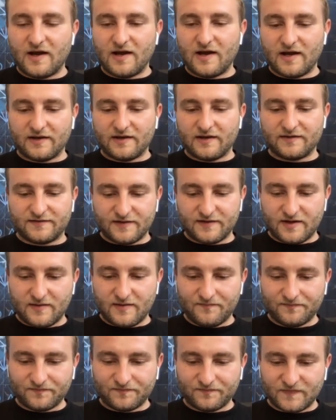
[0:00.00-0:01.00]
And
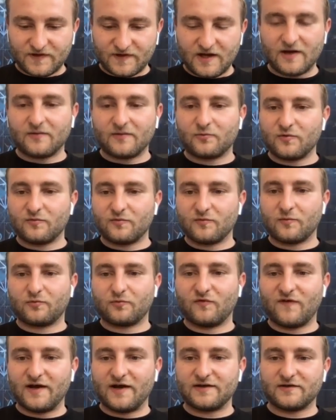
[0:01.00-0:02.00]
we will
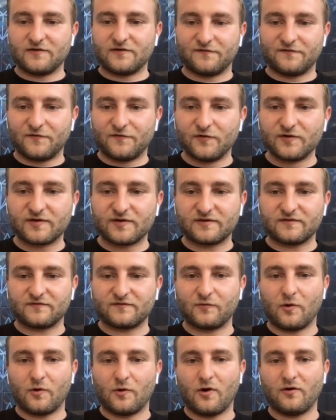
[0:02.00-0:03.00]
provide in the first
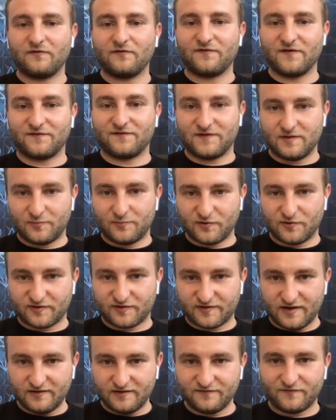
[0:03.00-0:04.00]
row
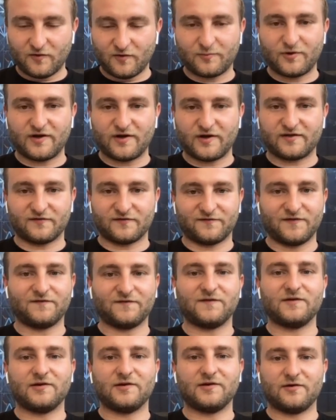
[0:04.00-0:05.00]
15% for a price of
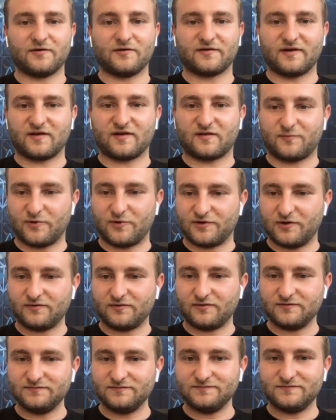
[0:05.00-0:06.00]
50 euro cents per
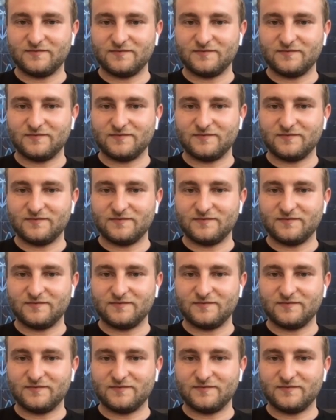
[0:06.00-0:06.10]
token.